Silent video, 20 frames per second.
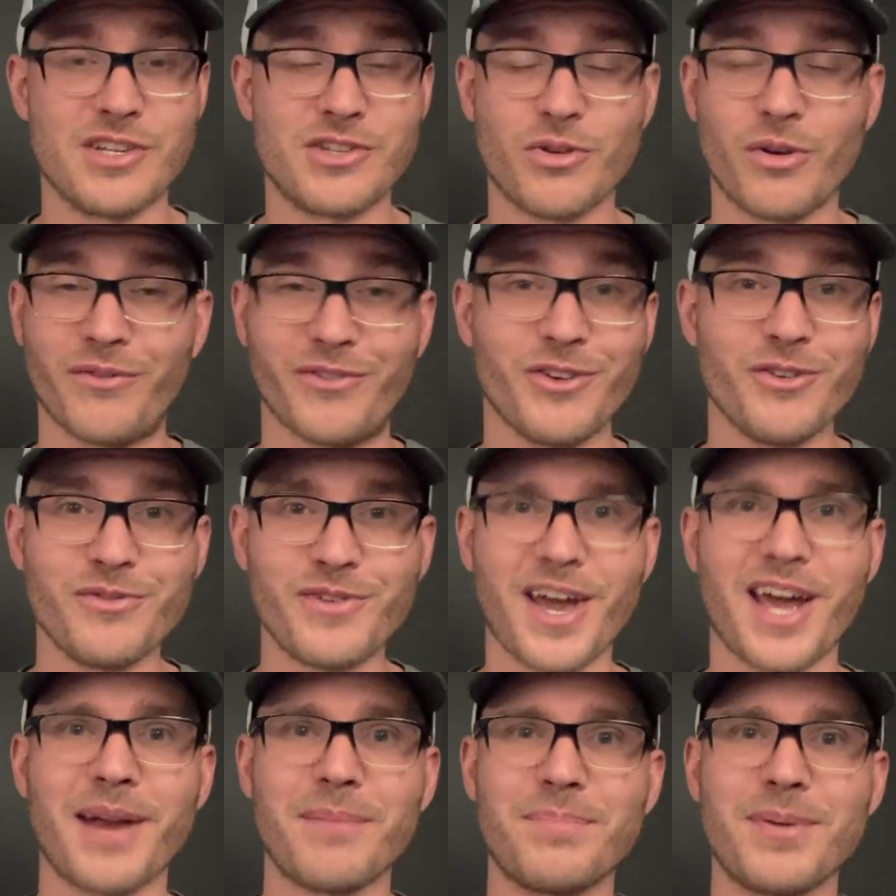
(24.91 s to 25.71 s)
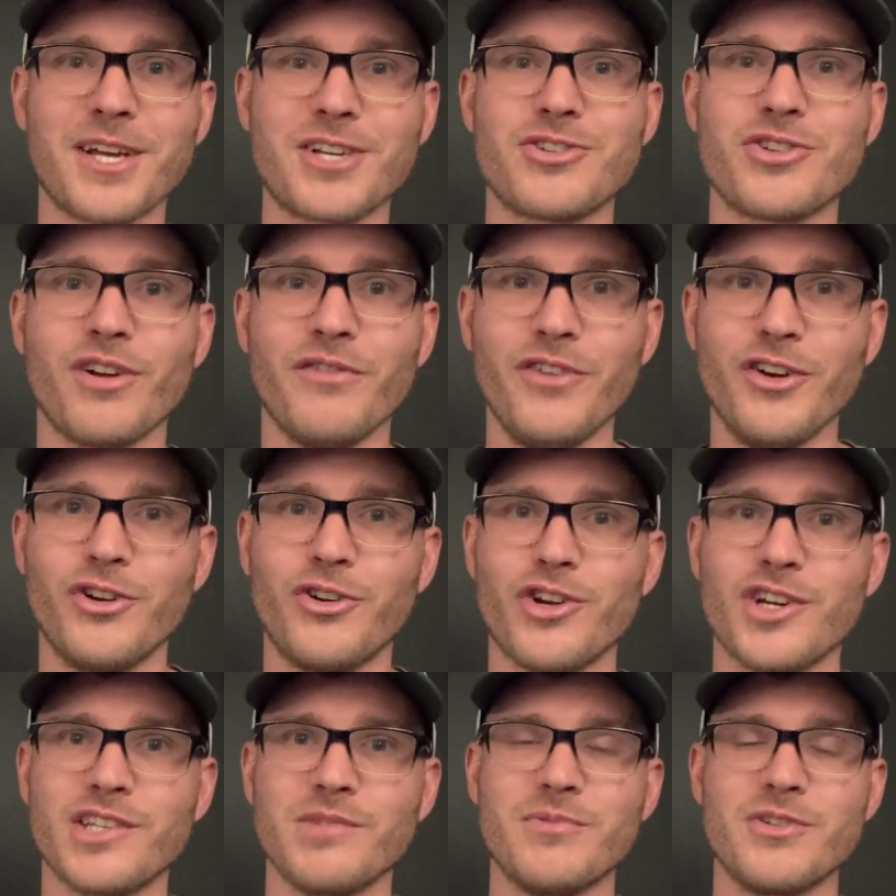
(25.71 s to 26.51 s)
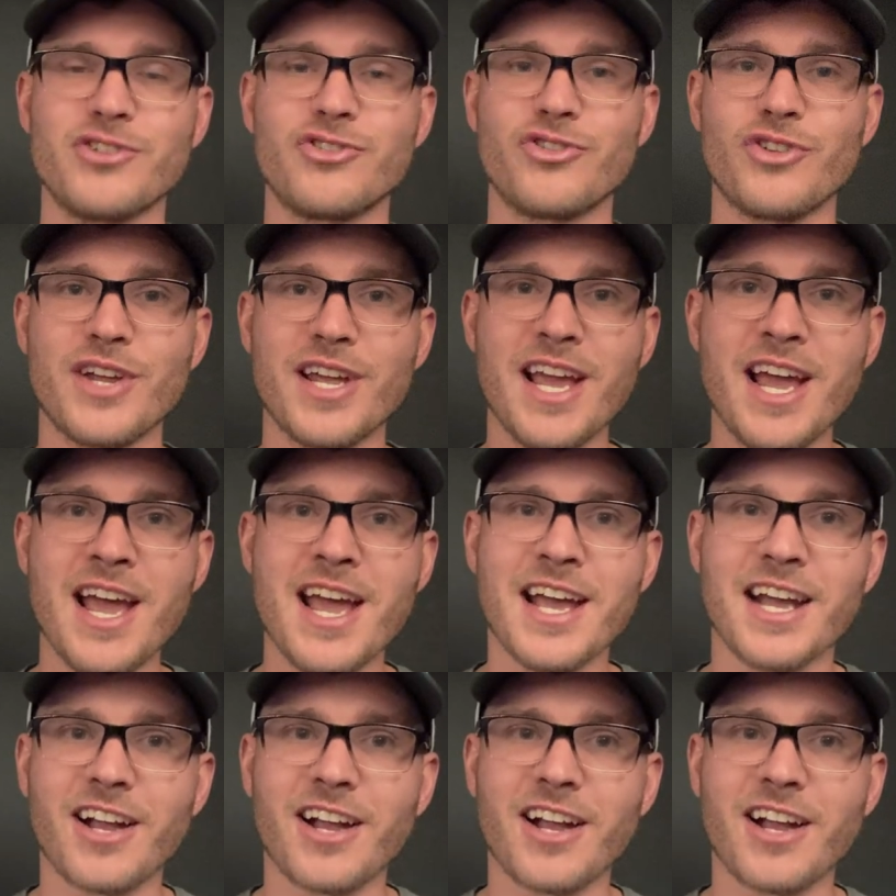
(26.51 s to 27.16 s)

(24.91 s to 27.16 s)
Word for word: So if you've got a picture of your Christmas tree,